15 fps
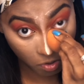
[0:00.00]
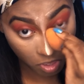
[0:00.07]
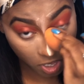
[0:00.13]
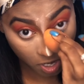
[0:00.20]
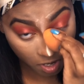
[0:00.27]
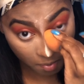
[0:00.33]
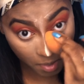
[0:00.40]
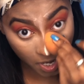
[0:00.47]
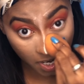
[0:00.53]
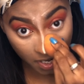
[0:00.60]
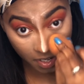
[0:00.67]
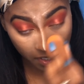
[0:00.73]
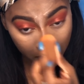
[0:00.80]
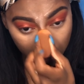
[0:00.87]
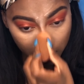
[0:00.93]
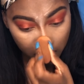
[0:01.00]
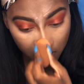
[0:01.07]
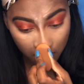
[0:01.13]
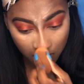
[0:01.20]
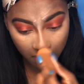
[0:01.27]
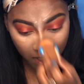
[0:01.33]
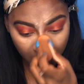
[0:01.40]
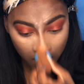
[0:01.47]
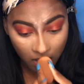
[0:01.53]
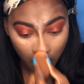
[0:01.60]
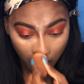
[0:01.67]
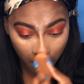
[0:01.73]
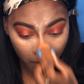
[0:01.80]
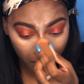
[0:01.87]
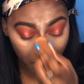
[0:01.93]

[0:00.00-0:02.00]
their parents and